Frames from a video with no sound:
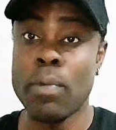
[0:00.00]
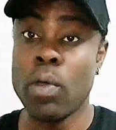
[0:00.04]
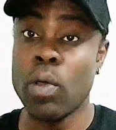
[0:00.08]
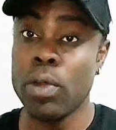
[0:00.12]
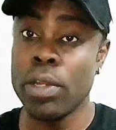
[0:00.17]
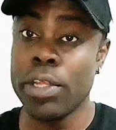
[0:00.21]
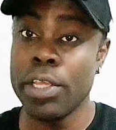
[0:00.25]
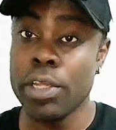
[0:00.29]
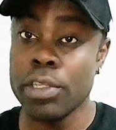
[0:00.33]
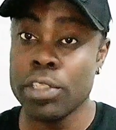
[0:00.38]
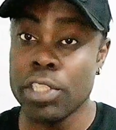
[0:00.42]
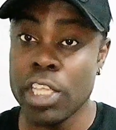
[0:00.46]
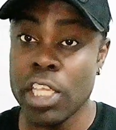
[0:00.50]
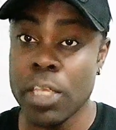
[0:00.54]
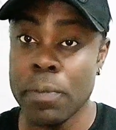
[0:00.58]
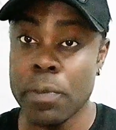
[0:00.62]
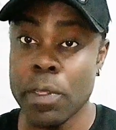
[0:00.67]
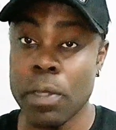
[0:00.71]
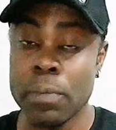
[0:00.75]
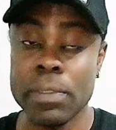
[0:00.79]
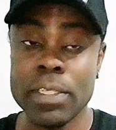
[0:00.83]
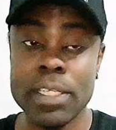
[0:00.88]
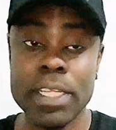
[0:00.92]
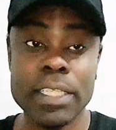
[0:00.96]
I'm only here to
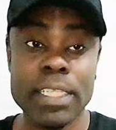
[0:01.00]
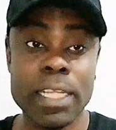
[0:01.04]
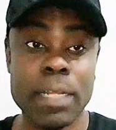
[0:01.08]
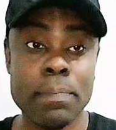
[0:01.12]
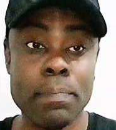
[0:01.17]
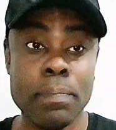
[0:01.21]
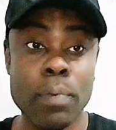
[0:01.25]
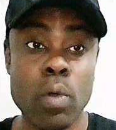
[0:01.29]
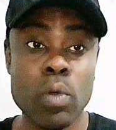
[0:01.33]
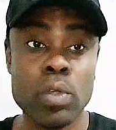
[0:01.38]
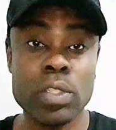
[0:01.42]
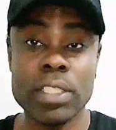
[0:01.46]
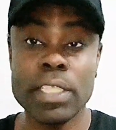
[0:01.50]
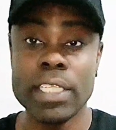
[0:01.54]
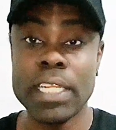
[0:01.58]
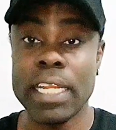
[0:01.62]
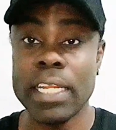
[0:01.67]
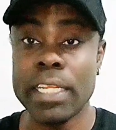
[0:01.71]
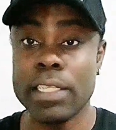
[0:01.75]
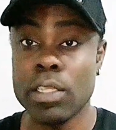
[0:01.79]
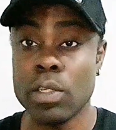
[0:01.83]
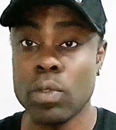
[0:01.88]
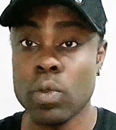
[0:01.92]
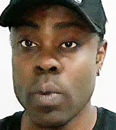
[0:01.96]
keep you up to date and posted
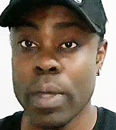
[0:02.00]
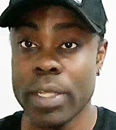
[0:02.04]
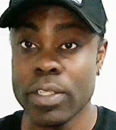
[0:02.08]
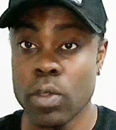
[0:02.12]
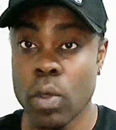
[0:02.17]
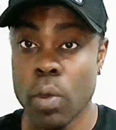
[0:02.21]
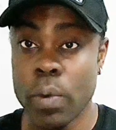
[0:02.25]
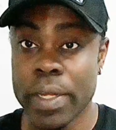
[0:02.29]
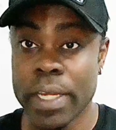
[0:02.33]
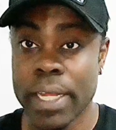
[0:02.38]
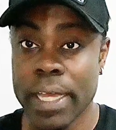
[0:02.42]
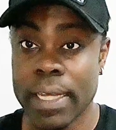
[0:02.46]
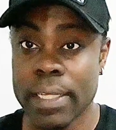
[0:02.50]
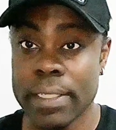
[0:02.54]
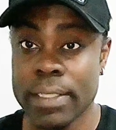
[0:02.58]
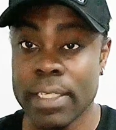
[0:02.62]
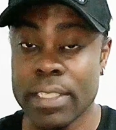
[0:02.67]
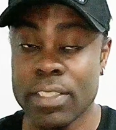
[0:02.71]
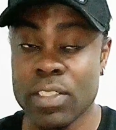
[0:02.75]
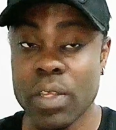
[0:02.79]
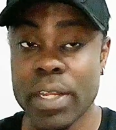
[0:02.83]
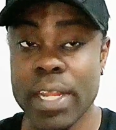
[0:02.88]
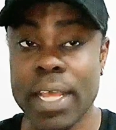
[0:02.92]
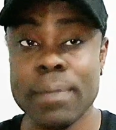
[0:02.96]
and let you know what's going on
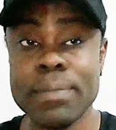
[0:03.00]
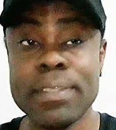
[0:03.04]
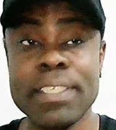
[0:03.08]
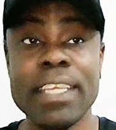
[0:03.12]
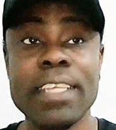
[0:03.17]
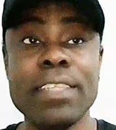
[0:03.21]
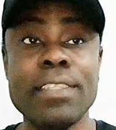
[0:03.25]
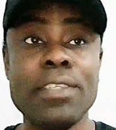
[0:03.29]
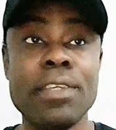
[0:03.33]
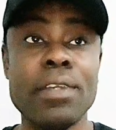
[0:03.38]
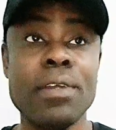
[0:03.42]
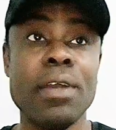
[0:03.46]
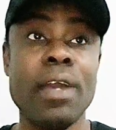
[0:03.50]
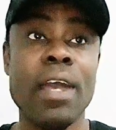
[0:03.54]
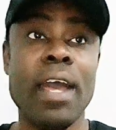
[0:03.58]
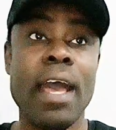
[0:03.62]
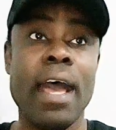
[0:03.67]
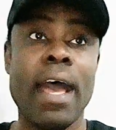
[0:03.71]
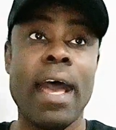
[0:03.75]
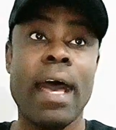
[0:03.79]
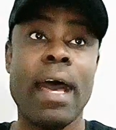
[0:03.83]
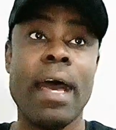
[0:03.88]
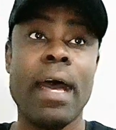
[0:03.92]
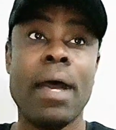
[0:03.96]
here. So what I'm saying to you,
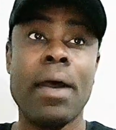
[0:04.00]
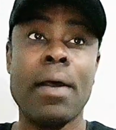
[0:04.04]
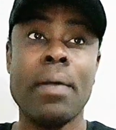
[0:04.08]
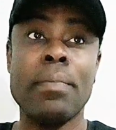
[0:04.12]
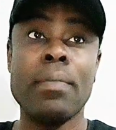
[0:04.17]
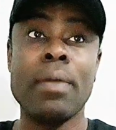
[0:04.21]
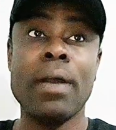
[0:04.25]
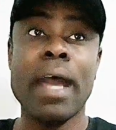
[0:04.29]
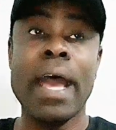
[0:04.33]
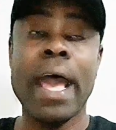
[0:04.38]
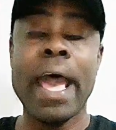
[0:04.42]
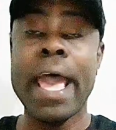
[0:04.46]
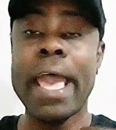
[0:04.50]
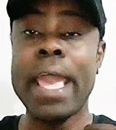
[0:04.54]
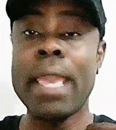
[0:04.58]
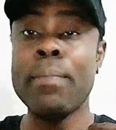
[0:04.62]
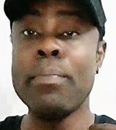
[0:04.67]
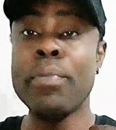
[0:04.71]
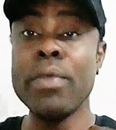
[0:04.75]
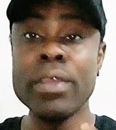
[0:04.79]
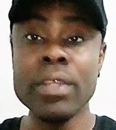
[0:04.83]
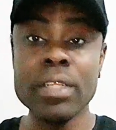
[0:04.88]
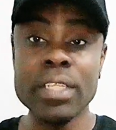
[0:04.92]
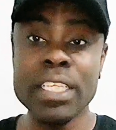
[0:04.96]

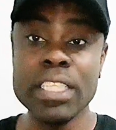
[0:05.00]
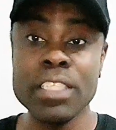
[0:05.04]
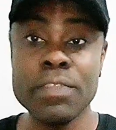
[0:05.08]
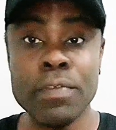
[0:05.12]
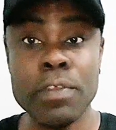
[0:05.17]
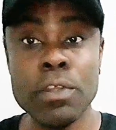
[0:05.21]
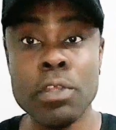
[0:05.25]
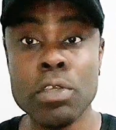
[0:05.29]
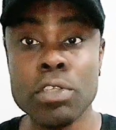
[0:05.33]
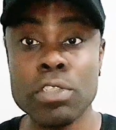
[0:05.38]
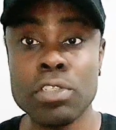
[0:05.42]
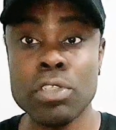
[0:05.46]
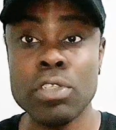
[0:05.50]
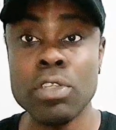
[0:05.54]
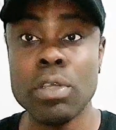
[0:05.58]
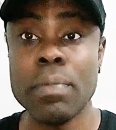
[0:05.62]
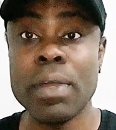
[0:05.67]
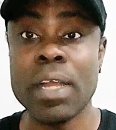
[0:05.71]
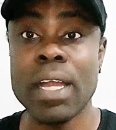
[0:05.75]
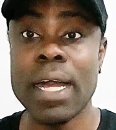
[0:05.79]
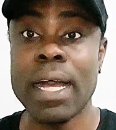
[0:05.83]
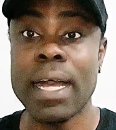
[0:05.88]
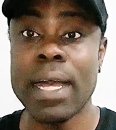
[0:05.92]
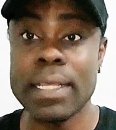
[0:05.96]
I bring these videos to you
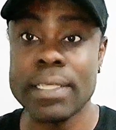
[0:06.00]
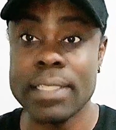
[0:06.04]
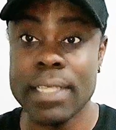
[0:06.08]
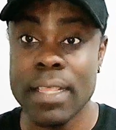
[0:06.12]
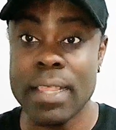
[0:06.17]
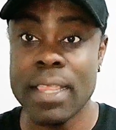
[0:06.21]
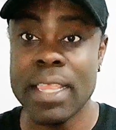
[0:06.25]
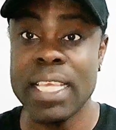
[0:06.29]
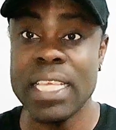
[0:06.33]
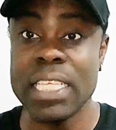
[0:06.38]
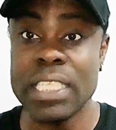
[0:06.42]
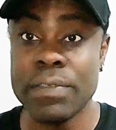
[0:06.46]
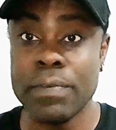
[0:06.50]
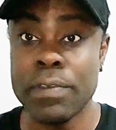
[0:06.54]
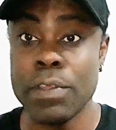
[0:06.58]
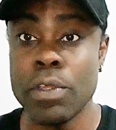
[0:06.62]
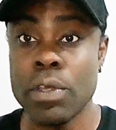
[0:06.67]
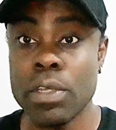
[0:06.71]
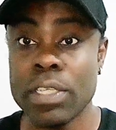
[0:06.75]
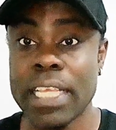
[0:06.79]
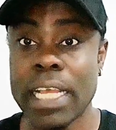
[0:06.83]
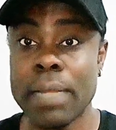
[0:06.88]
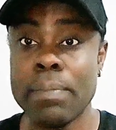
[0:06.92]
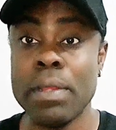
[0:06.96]
because these
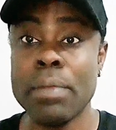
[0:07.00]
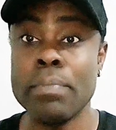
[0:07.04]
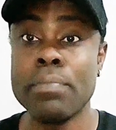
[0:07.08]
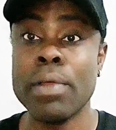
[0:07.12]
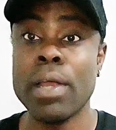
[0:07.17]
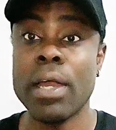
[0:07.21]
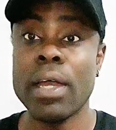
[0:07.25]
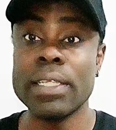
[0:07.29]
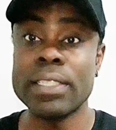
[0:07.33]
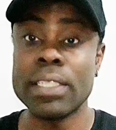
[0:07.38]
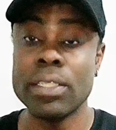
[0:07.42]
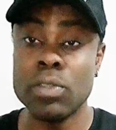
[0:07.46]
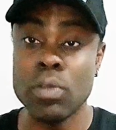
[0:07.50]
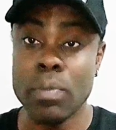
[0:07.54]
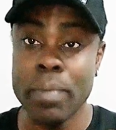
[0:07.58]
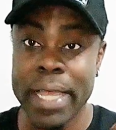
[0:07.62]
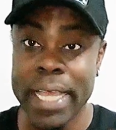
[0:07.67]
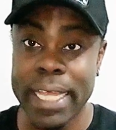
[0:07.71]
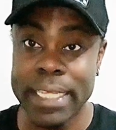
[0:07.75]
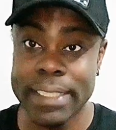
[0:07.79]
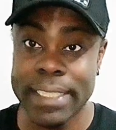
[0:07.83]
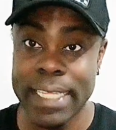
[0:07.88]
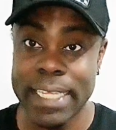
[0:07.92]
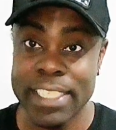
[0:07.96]
videos have been brought to
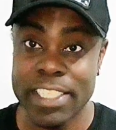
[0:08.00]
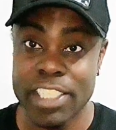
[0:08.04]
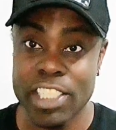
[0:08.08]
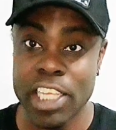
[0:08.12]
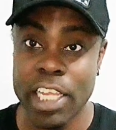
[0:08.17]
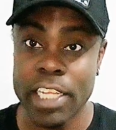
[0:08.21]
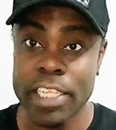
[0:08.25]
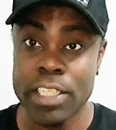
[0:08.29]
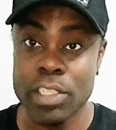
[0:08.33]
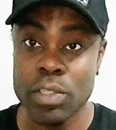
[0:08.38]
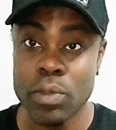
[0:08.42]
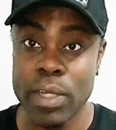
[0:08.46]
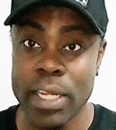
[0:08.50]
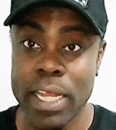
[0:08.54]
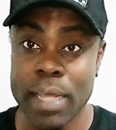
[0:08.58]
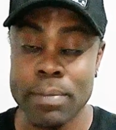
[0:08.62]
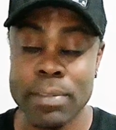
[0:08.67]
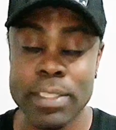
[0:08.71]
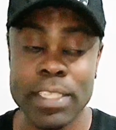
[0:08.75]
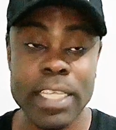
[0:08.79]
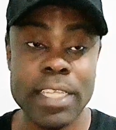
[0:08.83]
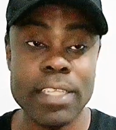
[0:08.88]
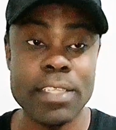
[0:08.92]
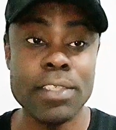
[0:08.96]
my attention, is what
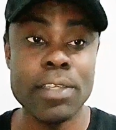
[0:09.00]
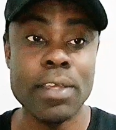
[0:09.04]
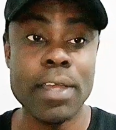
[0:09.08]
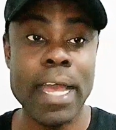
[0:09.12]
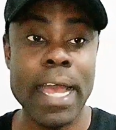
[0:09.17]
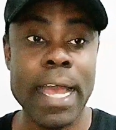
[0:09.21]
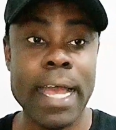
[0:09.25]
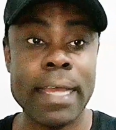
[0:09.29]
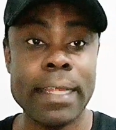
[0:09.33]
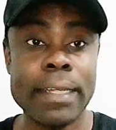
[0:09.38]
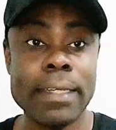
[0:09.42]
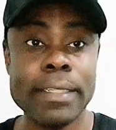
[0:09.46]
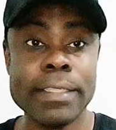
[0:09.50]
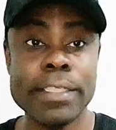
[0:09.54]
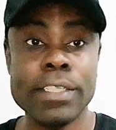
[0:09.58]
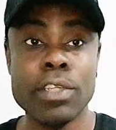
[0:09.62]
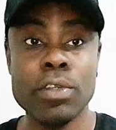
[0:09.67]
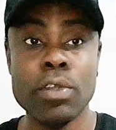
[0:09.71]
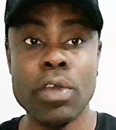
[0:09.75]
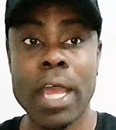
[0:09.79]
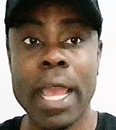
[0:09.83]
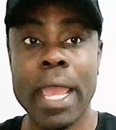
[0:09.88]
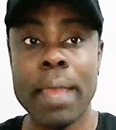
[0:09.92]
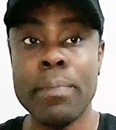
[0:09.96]
I'm saying to you. And
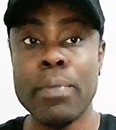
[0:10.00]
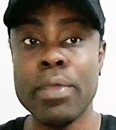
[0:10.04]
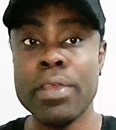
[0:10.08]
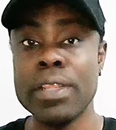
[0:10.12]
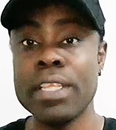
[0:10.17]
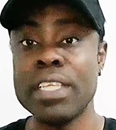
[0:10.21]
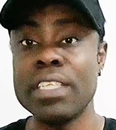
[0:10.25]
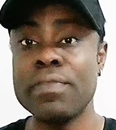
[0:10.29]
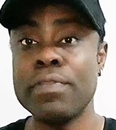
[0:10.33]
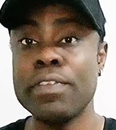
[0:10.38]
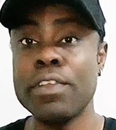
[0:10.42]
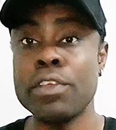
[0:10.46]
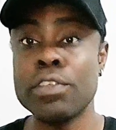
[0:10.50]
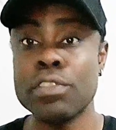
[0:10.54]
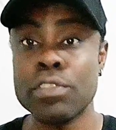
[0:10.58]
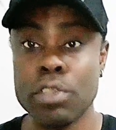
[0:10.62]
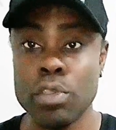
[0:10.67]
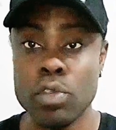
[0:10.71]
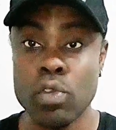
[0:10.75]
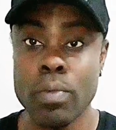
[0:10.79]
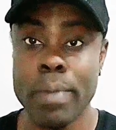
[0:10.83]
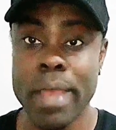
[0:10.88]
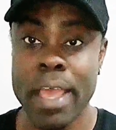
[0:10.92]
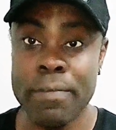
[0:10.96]
you know, I bring these videos
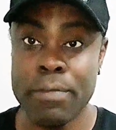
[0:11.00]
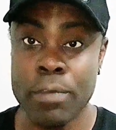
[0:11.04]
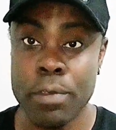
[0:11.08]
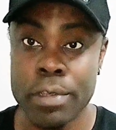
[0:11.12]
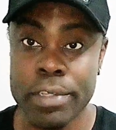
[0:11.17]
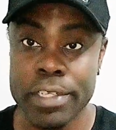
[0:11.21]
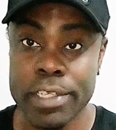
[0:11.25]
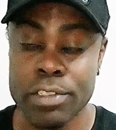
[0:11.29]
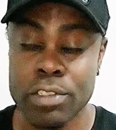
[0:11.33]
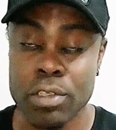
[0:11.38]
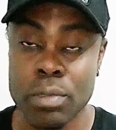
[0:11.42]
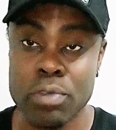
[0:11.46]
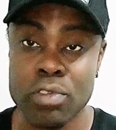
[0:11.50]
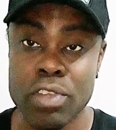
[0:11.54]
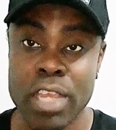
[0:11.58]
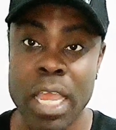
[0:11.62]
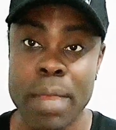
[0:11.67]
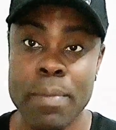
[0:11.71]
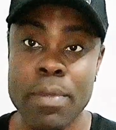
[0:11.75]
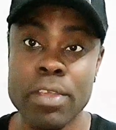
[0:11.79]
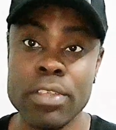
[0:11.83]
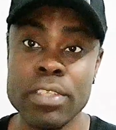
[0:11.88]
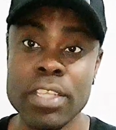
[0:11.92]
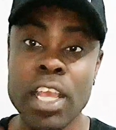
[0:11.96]
to you, my viewers and
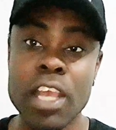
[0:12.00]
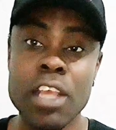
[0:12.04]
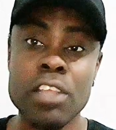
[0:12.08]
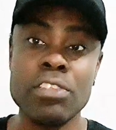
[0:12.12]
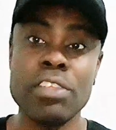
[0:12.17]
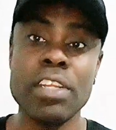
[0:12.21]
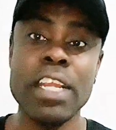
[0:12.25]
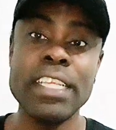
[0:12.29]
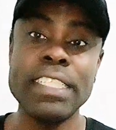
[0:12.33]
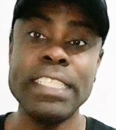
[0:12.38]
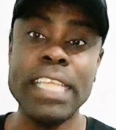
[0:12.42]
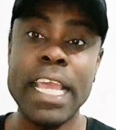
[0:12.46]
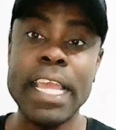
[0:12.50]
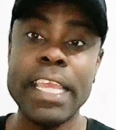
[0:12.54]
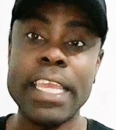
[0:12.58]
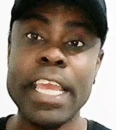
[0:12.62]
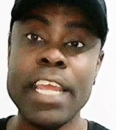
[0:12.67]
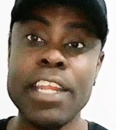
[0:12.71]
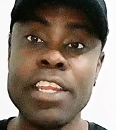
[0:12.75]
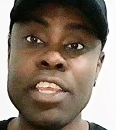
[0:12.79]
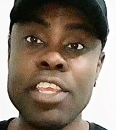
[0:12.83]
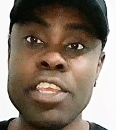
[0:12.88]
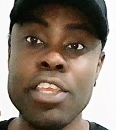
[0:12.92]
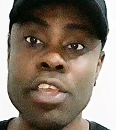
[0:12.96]
subscribers, so that I
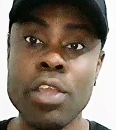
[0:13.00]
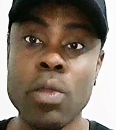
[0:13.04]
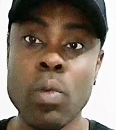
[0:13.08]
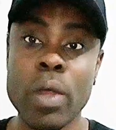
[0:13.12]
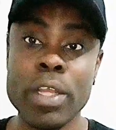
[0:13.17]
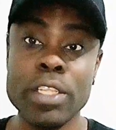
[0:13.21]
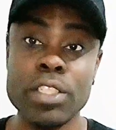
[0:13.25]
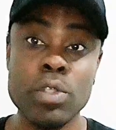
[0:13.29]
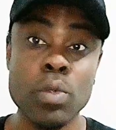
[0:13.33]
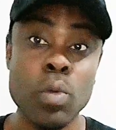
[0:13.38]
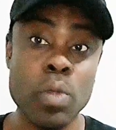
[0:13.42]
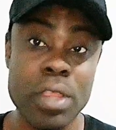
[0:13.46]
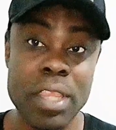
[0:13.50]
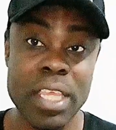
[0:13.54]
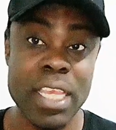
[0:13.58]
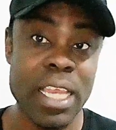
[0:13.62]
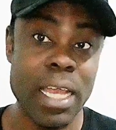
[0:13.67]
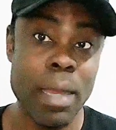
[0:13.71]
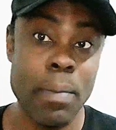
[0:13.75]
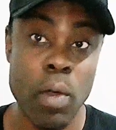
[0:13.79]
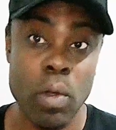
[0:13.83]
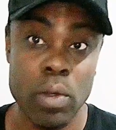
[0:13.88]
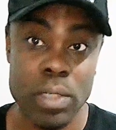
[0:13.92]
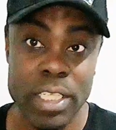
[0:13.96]
can hear what you
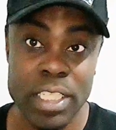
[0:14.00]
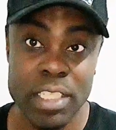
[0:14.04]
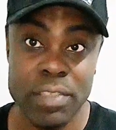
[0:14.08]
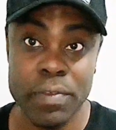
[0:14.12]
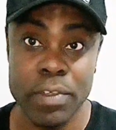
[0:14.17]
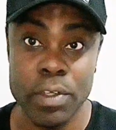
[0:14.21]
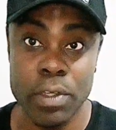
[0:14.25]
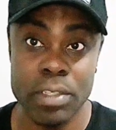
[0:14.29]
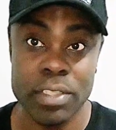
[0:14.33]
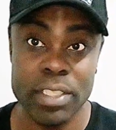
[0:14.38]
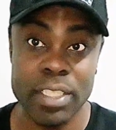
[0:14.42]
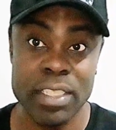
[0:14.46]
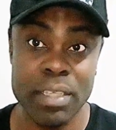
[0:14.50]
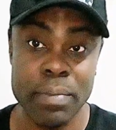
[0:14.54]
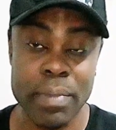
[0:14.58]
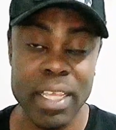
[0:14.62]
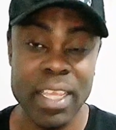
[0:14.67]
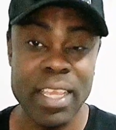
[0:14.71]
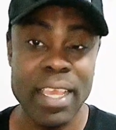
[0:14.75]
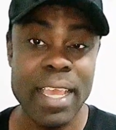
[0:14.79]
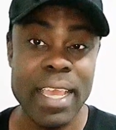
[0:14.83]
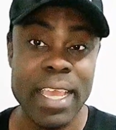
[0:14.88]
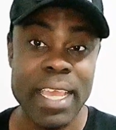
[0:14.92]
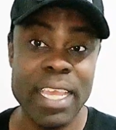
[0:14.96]
think about these videos. You see
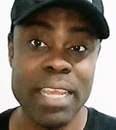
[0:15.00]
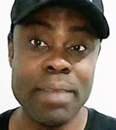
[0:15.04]
me?